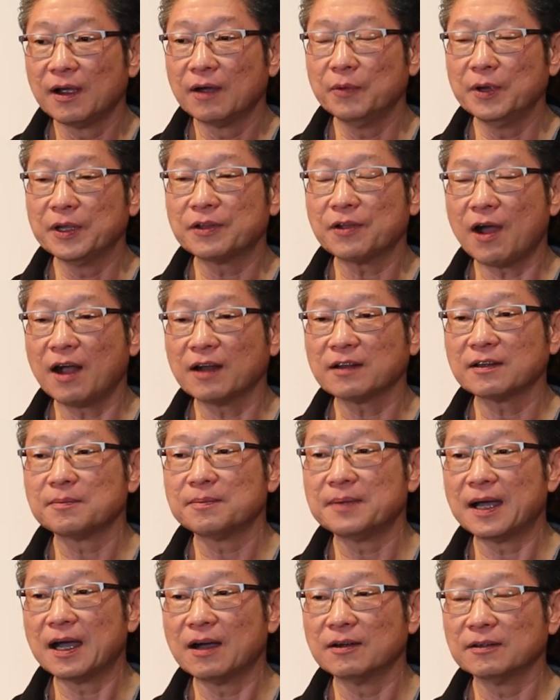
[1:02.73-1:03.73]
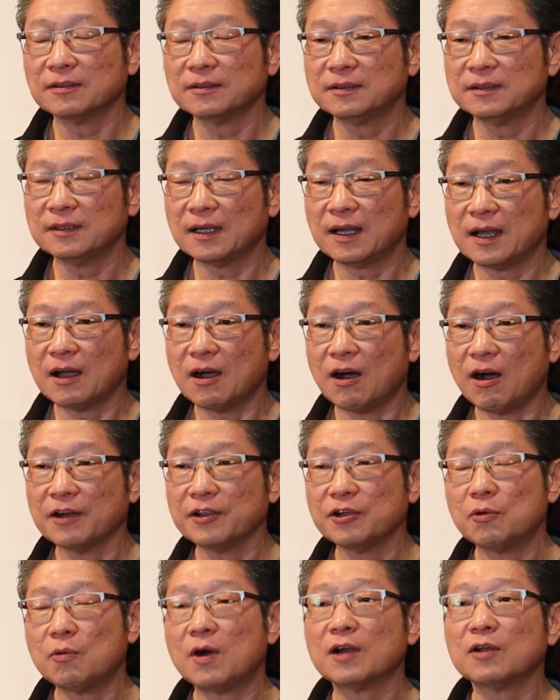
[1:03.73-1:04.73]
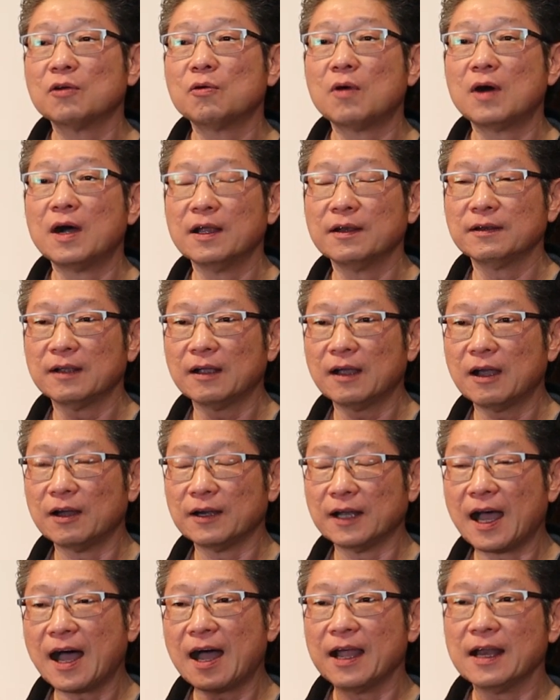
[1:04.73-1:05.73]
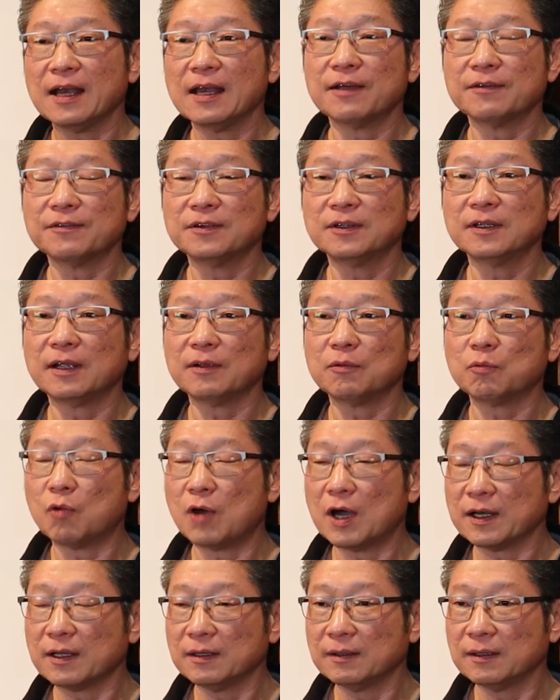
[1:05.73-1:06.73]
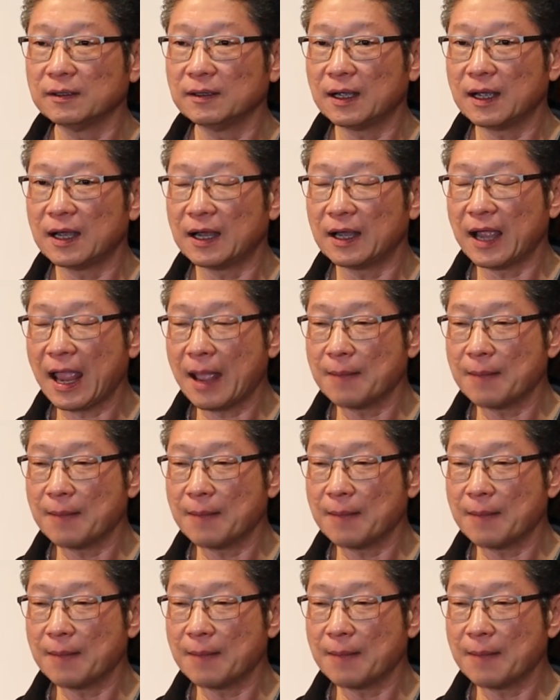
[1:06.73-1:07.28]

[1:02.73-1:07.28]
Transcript: we talked about uh, Audio 101 on a high level and what uh,